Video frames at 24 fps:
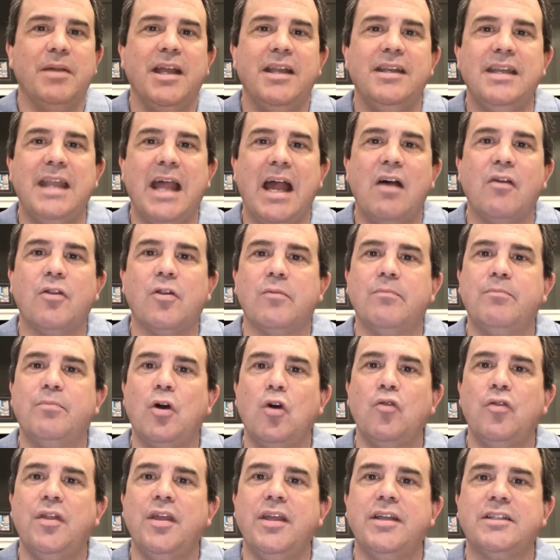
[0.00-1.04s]
and now they're
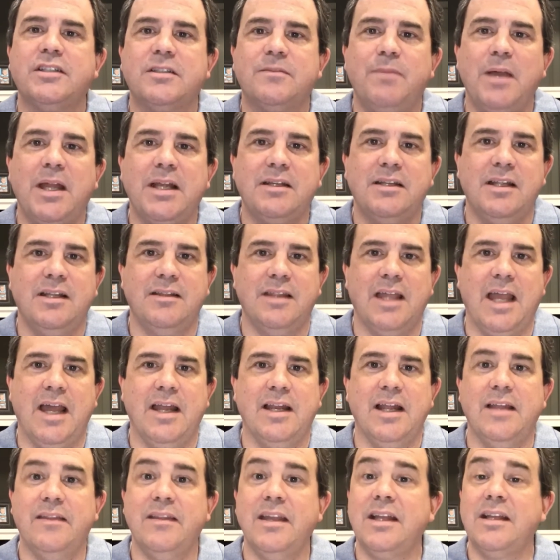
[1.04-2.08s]
both expecting that
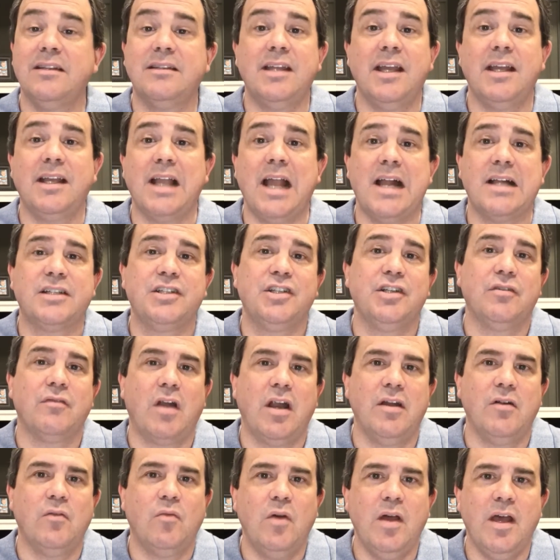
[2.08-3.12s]
and they can take action
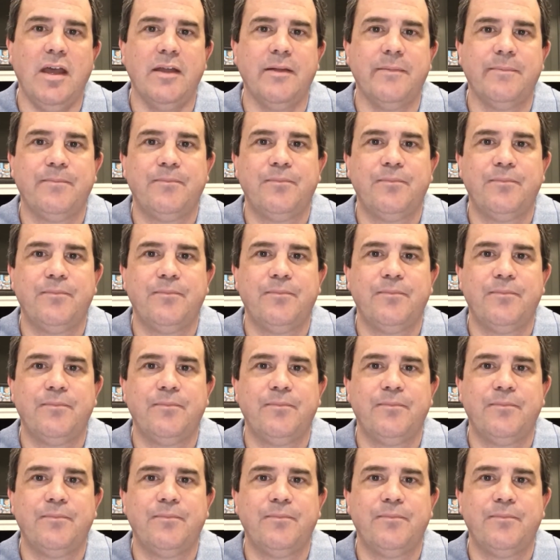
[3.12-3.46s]
right away.